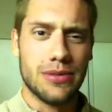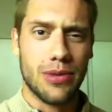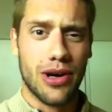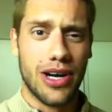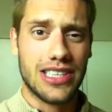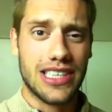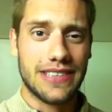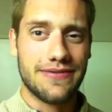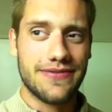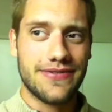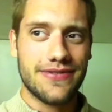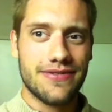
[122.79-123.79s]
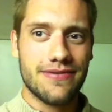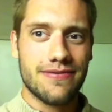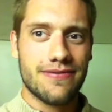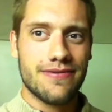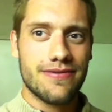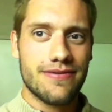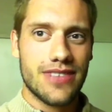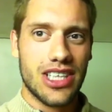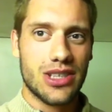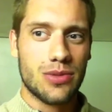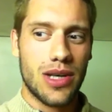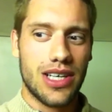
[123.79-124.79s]
tomorrow, actually,
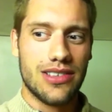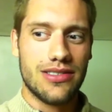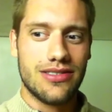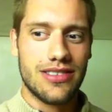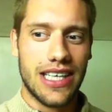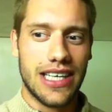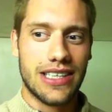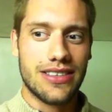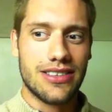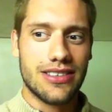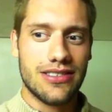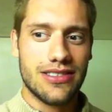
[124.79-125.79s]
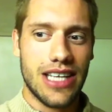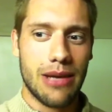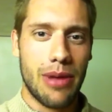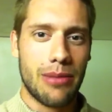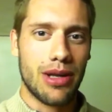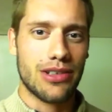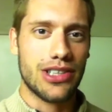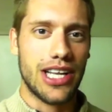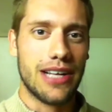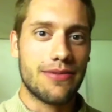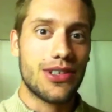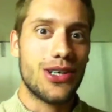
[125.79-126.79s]
as well. Yeah, maybe I'll do
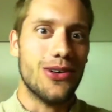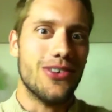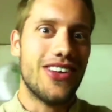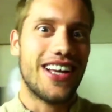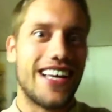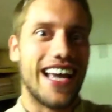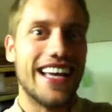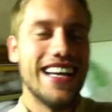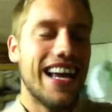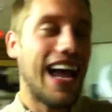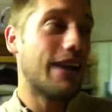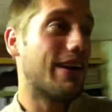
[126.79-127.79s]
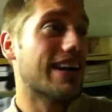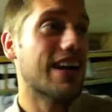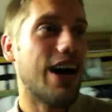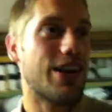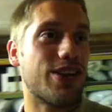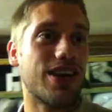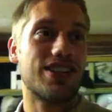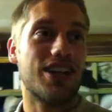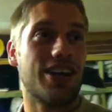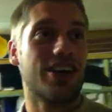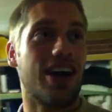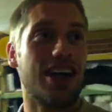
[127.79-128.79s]
that. Cool. Okay. Anyway, I thought I'd show
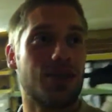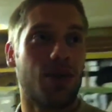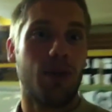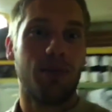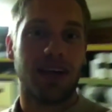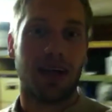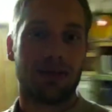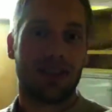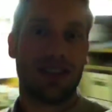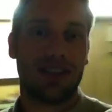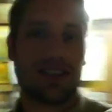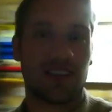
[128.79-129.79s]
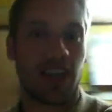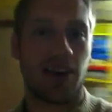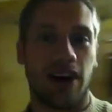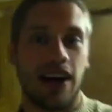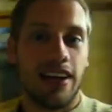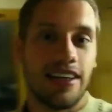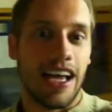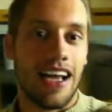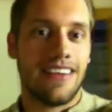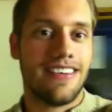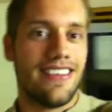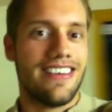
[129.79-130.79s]
you guys what I've been up to. So, yeah.
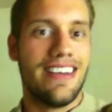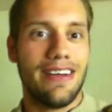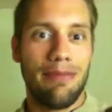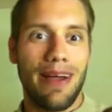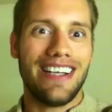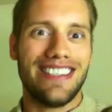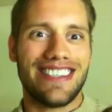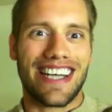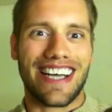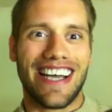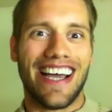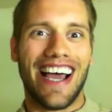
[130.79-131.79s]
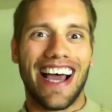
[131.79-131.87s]
Painting.